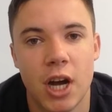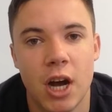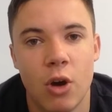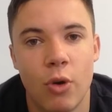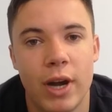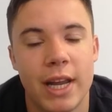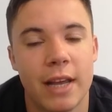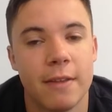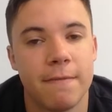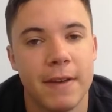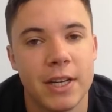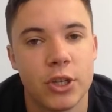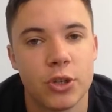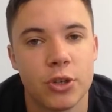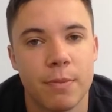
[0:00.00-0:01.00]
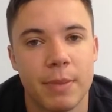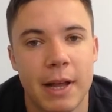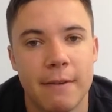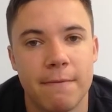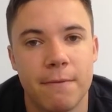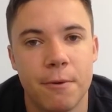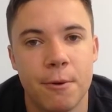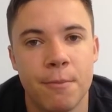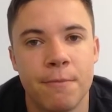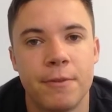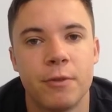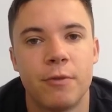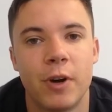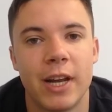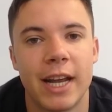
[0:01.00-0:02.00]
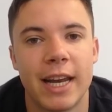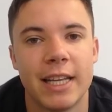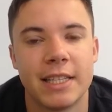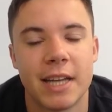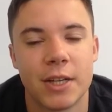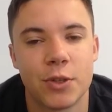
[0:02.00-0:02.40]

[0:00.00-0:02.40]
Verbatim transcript: or any other features on the platform, feel free to get in touch